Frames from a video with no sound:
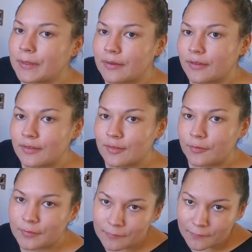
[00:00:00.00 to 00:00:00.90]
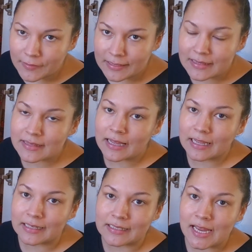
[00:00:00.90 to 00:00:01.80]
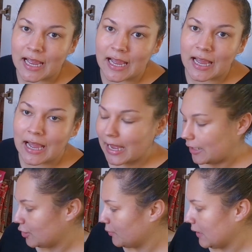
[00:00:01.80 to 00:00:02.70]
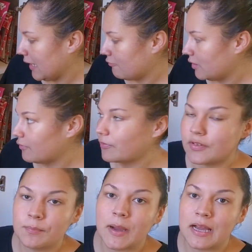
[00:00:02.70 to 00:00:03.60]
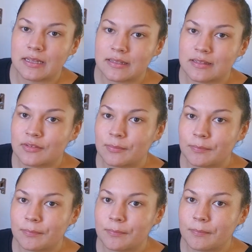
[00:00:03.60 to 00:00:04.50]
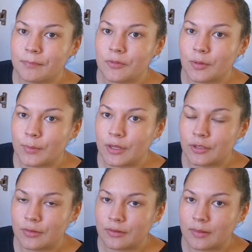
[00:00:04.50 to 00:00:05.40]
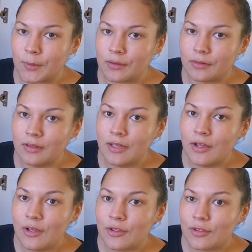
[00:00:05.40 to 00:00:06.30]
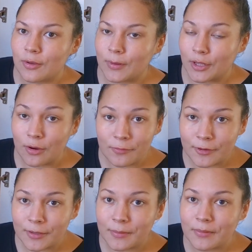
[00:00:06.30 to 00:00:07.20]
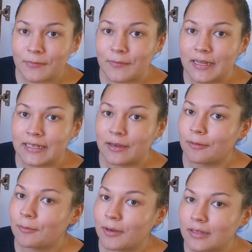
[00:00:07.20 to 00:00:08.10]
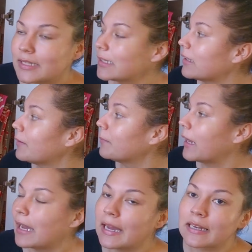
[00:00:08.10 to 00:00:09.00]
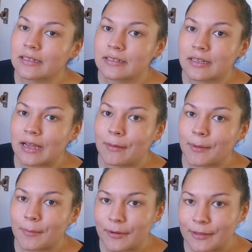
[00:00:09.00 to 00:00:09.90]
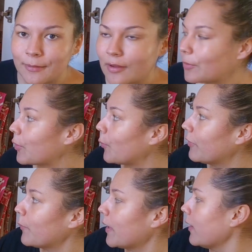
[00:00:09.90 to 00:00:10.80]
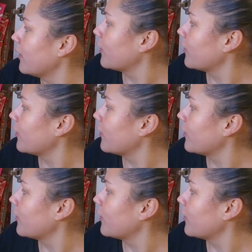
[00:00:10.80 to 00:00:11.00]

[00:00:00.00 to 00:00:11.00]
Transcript: because nothing fits, and I do want to get rid of a few bags so we're not using them all. So I'm going to go through, find out what's in them, and I'm going to bring you along with me.